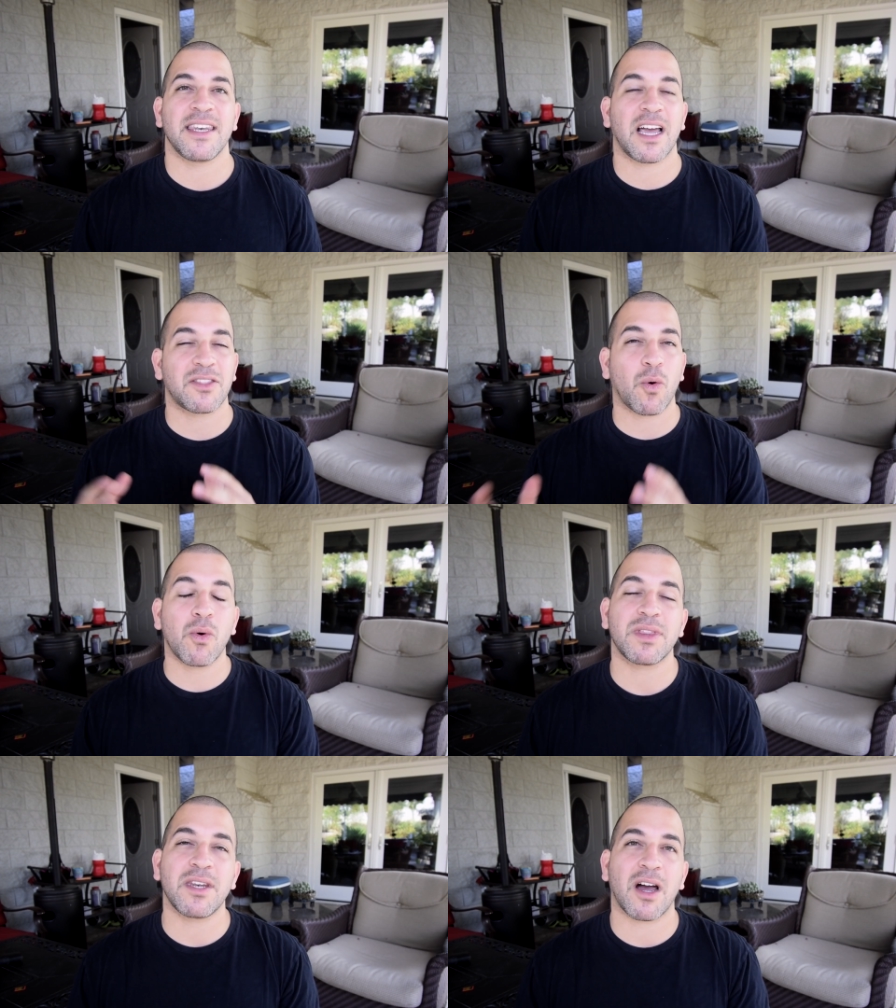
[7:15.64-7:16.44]
Now, at the
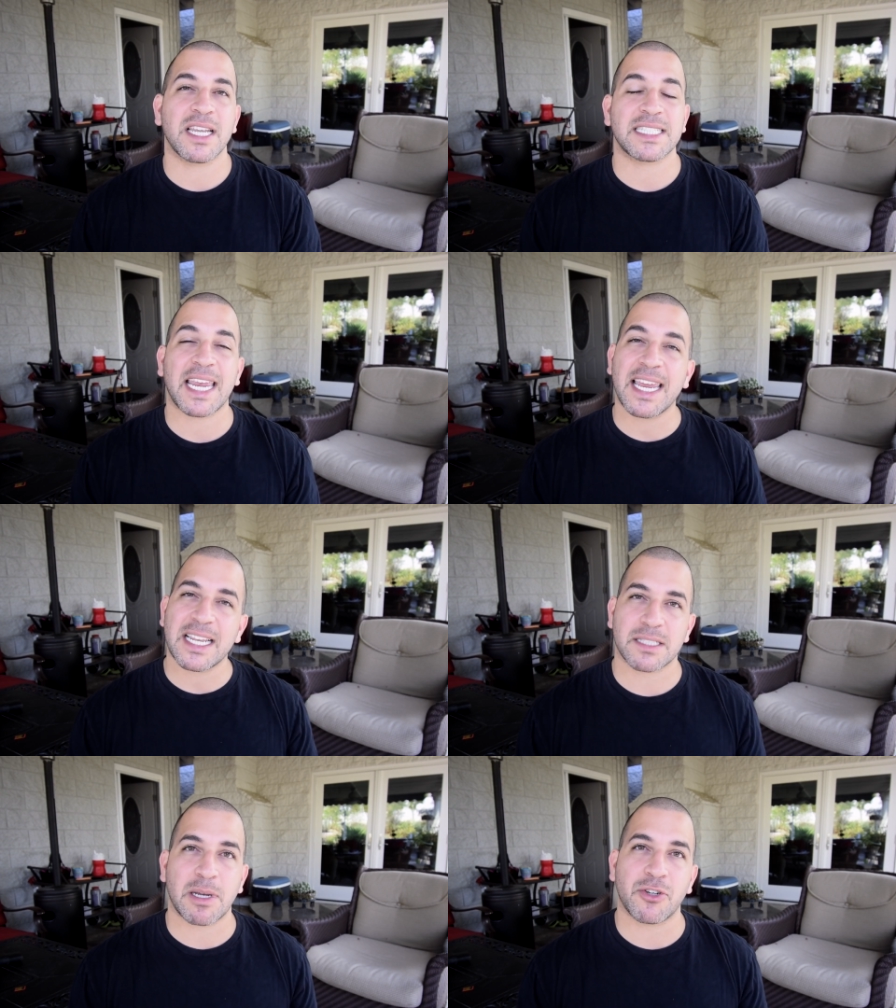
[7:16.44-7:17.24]
orthodontist and
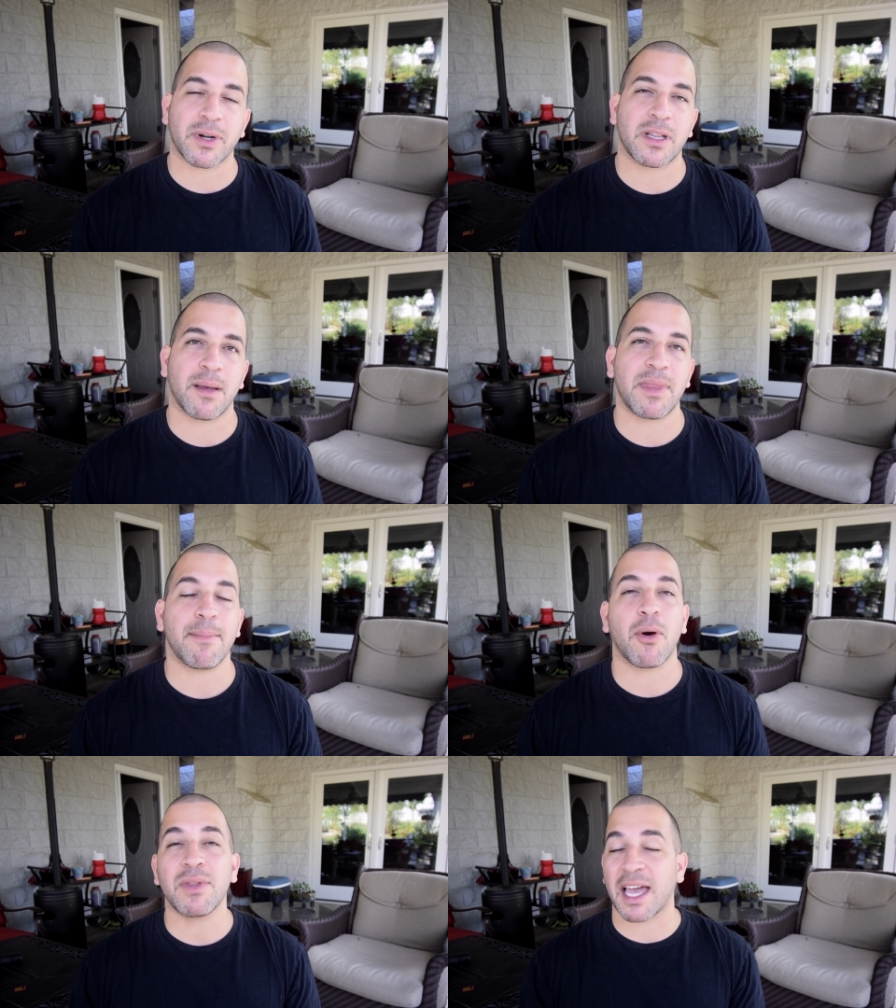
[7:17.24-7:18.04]
at Smile Direct Club, they
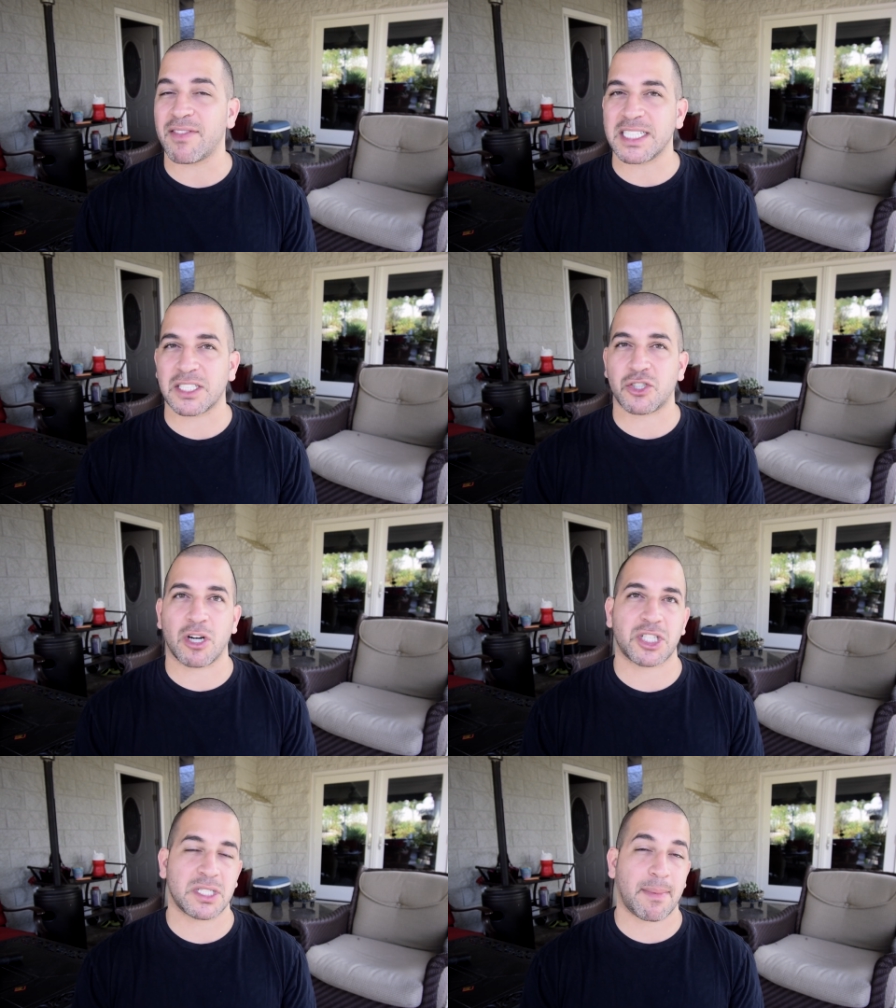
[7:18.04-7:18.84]
both have these
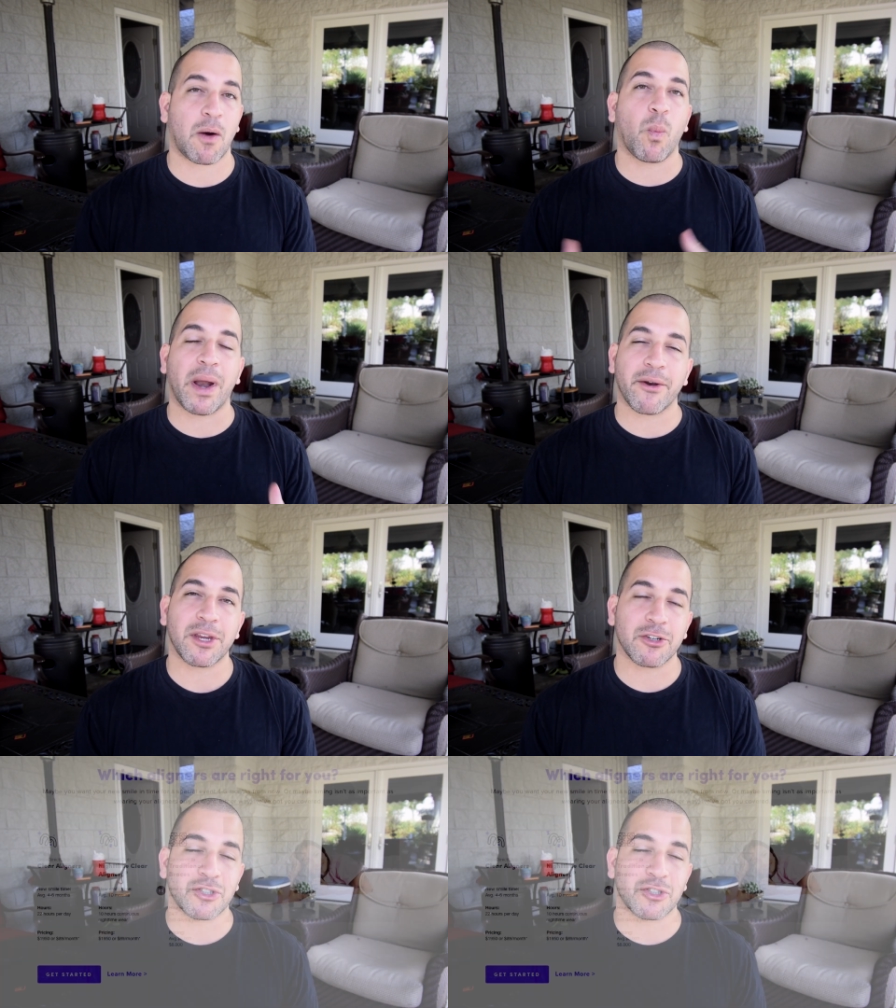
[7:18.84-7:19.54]
instructions about wearing your